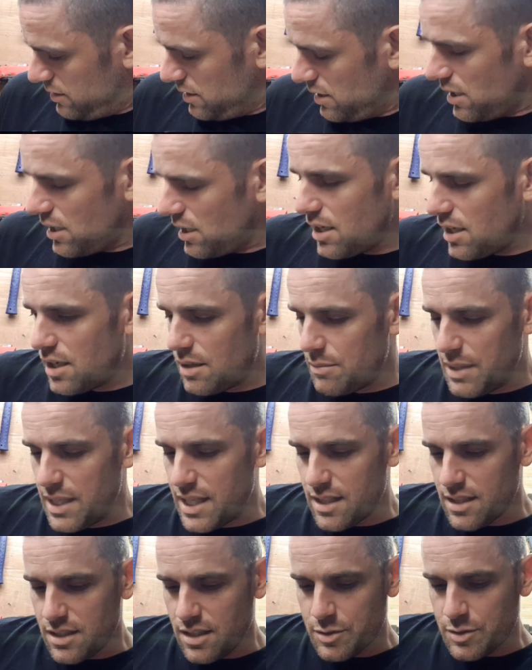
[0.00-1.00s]
Oh, man,
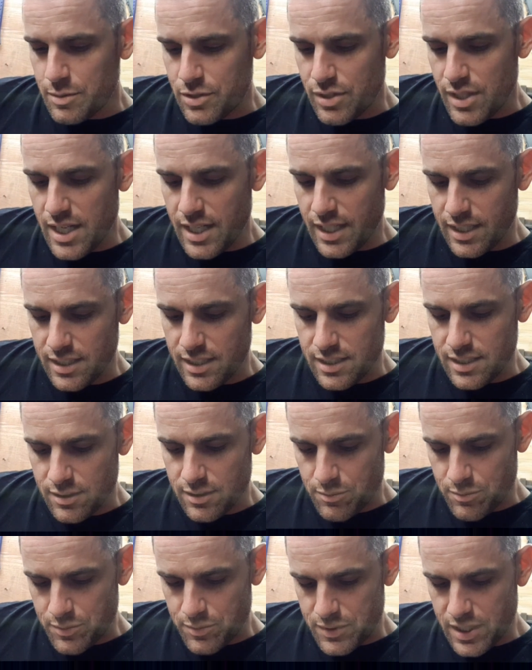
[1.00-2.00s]
I lost my track.
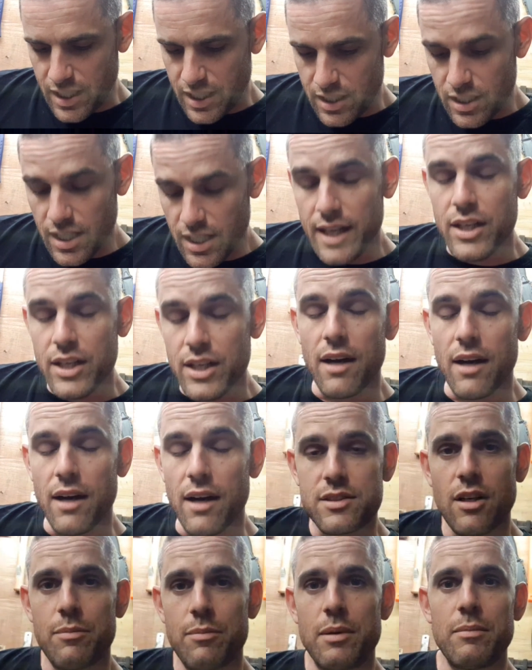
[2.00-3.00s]
Knives.
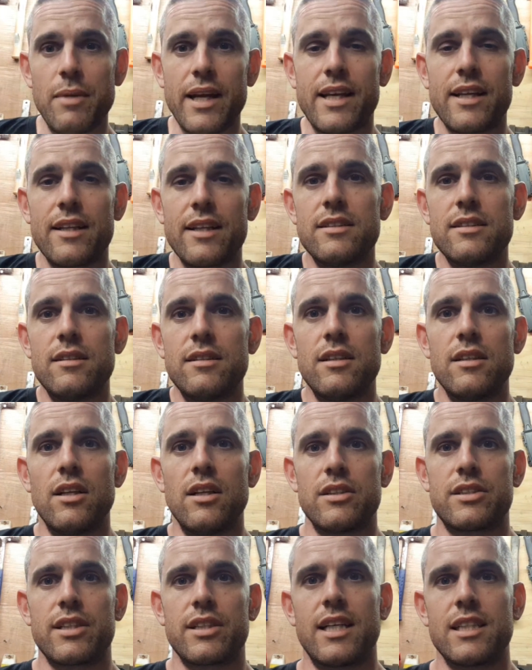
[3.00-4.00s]
So I've been making
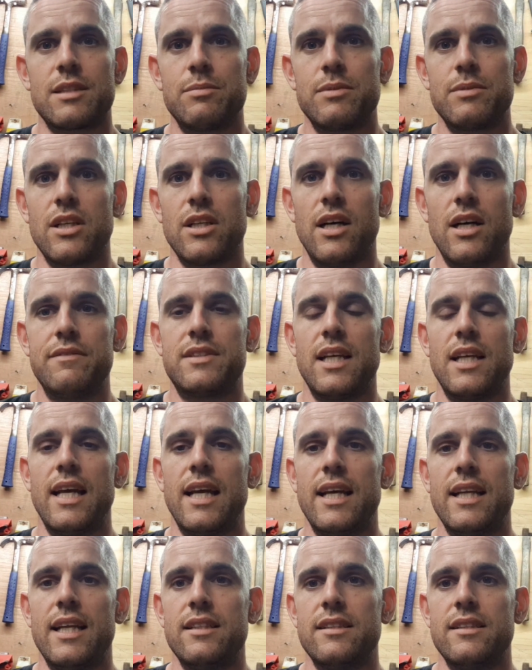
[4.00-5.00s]
lots of customers' knives
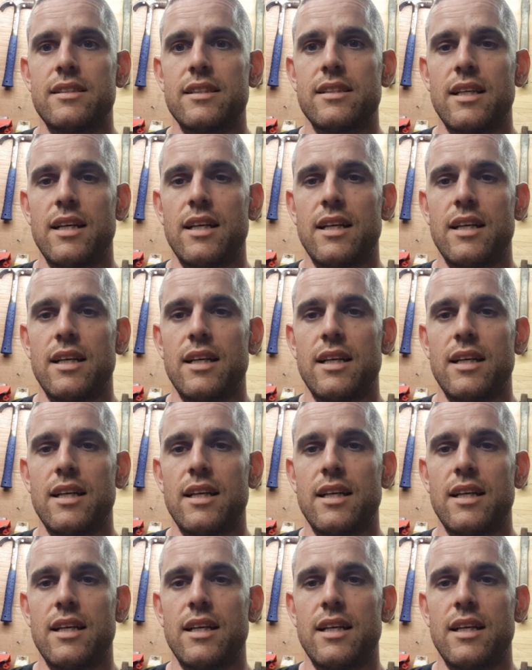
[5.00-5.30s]
and